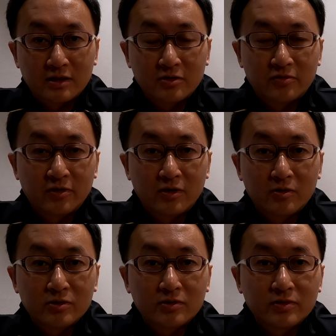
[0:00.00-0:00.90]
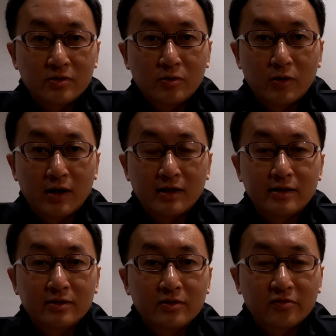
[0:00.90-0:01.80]
So for those of you who are a
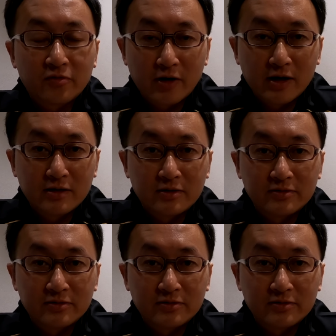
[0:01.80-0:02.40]
little afraid